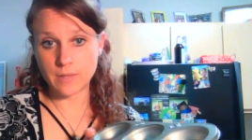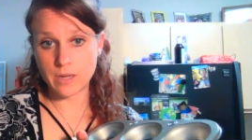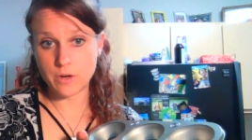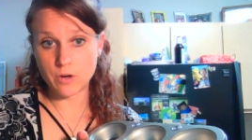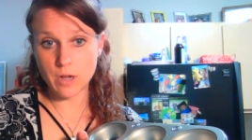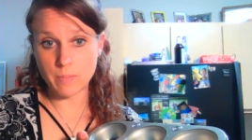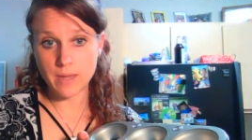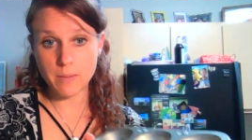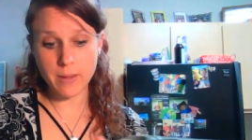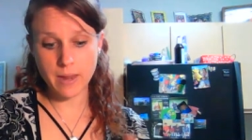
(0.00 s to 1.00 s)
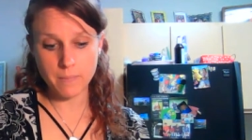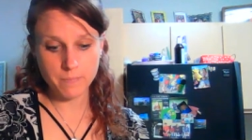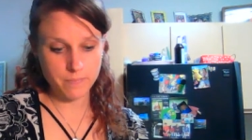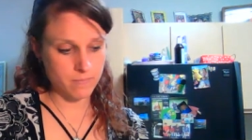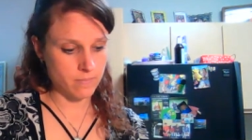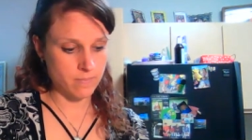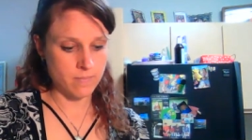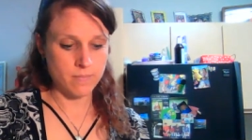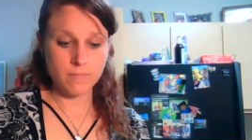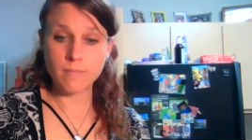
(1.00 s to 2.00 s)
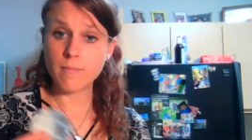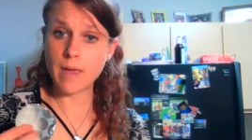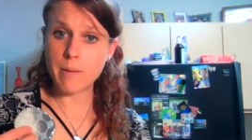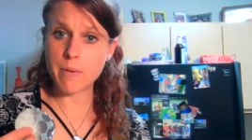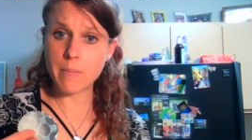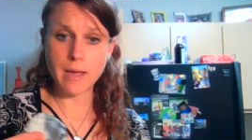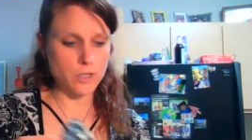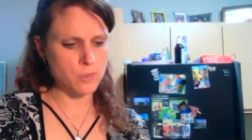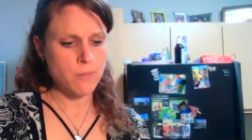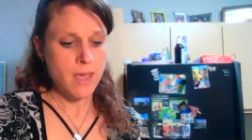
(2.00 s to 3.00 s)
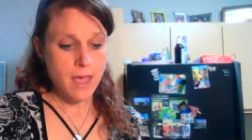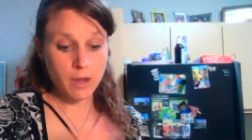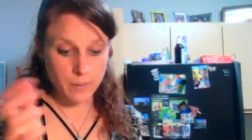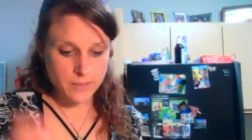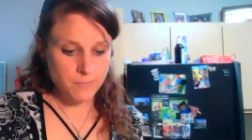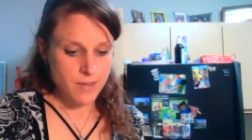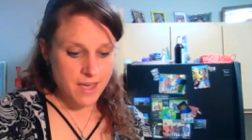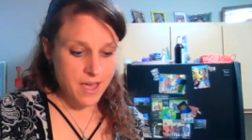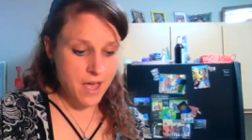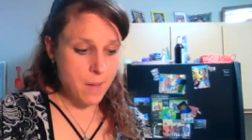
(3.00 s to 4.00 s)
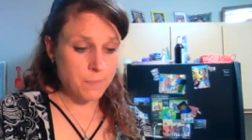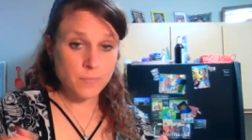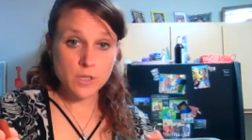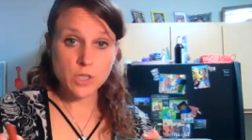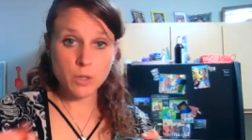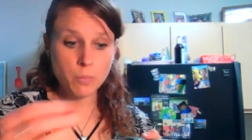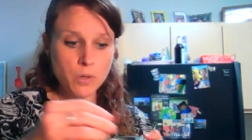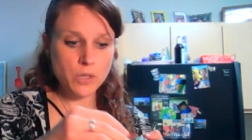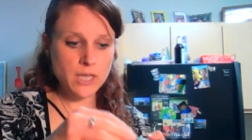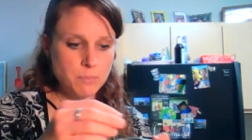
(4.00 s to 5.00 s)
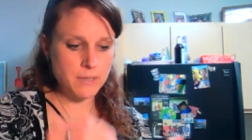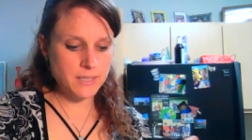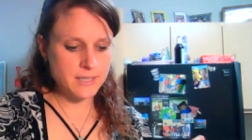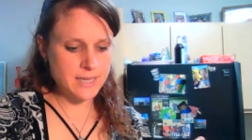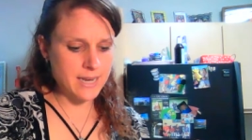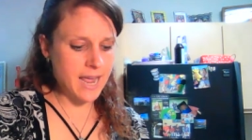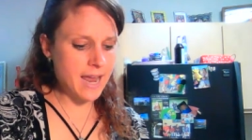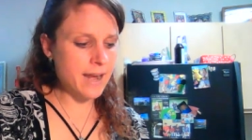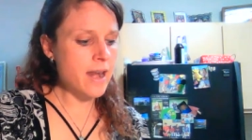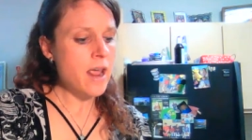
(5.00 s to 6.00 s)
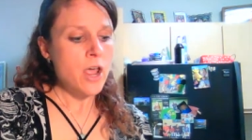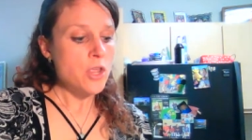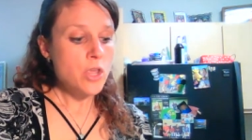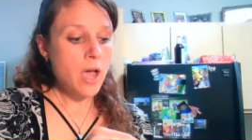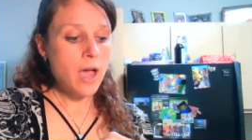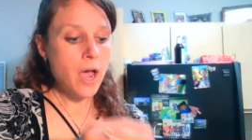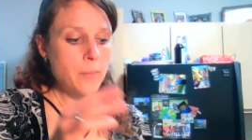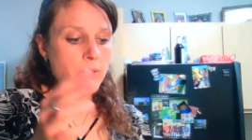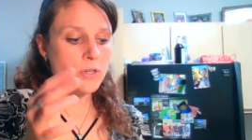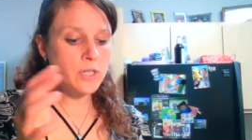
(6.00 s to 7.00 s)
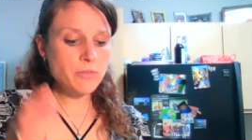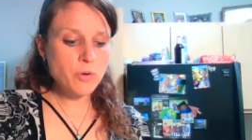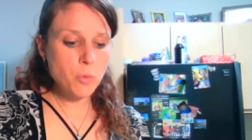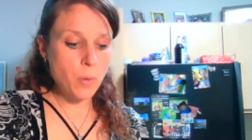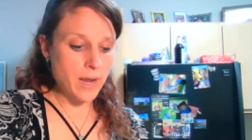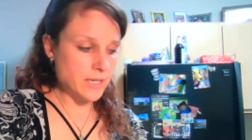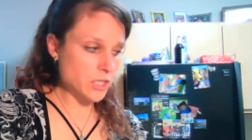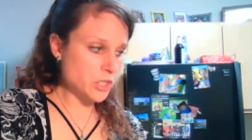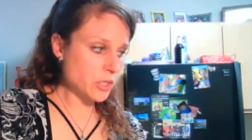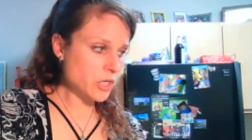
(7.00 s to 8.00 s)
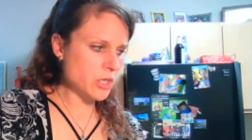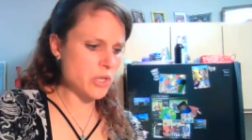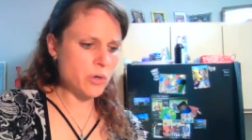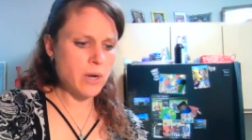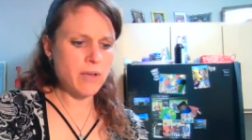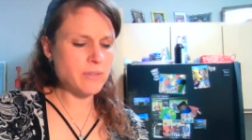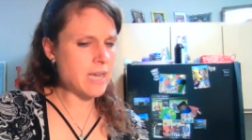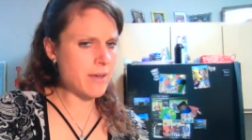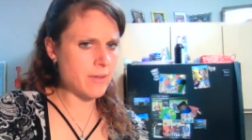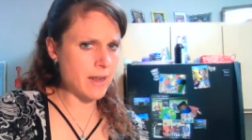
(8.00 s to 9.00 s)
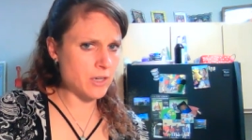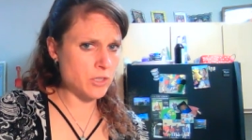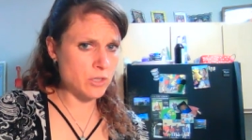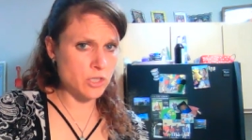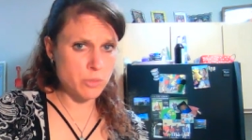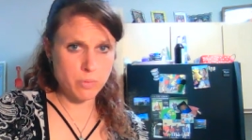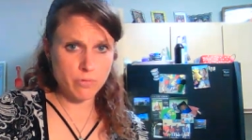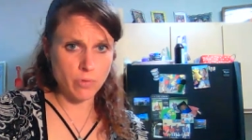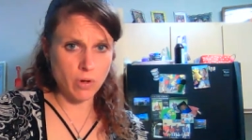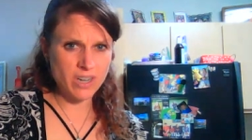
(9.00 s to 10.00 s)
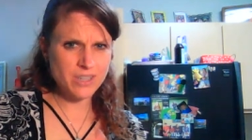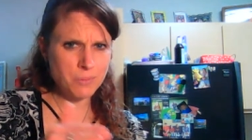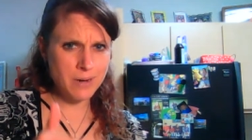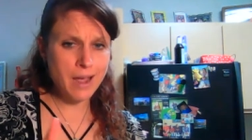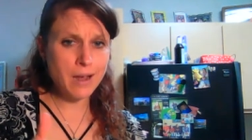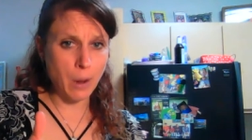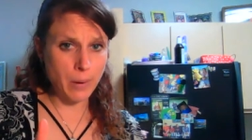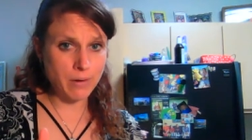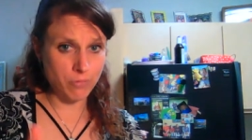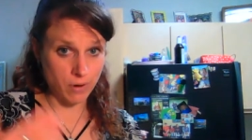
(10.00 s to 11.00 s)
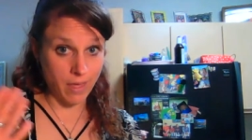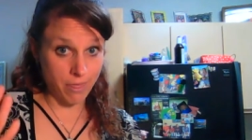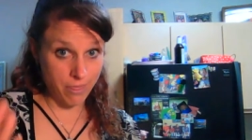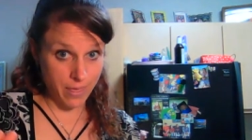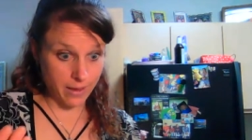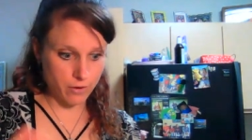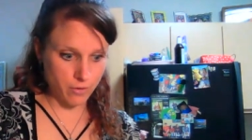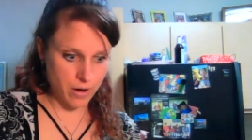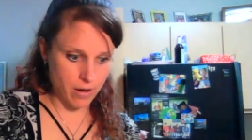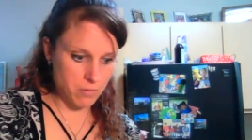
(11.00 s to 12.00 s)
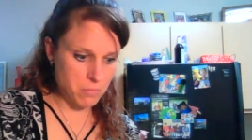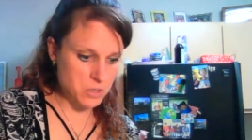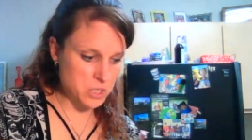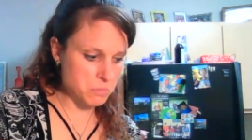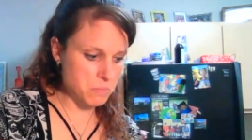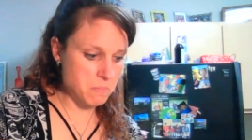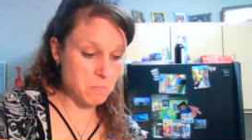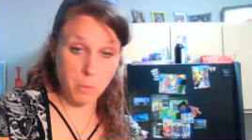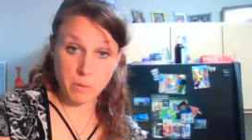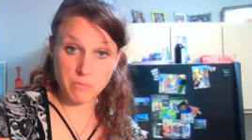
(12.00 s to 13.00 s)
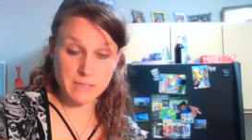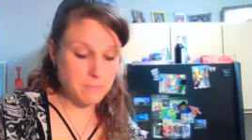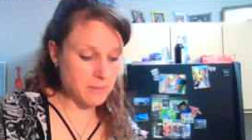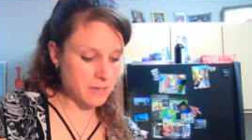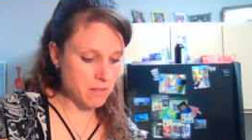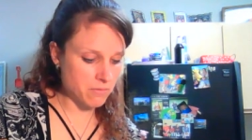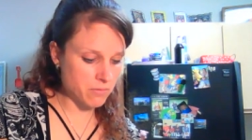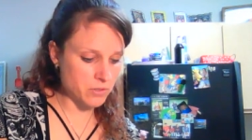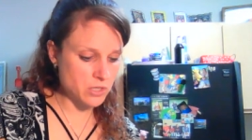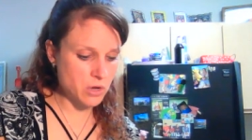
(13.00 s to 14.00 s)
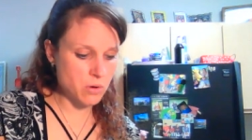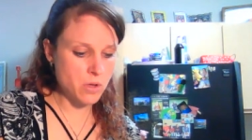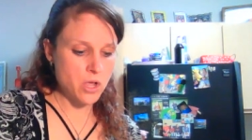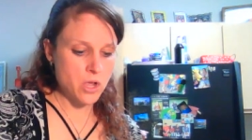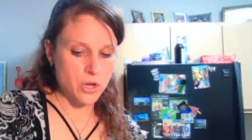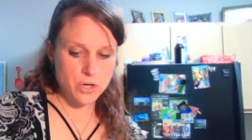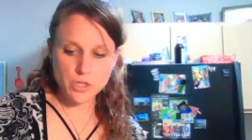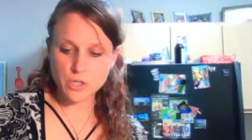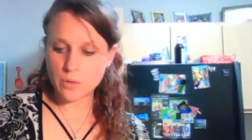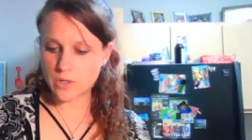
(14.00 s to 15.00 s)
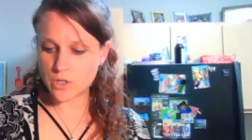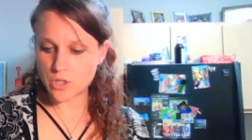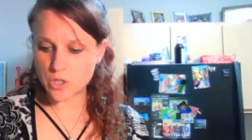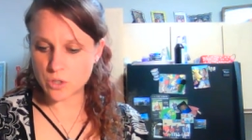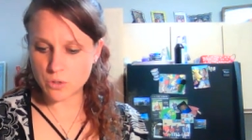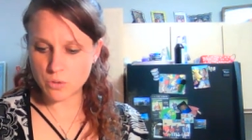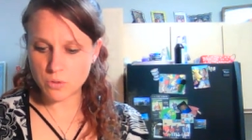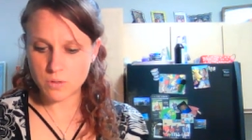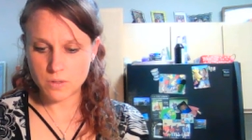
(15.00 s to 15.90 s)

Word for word: in your cupcake pan. Hey, we match. Anyways, um, so you'll put these pieces in and I mean, there's different ways that you can do it. You don't have to have it extra super full because we're not going for a thick crayon. We're just going for something colorful. So you're just going to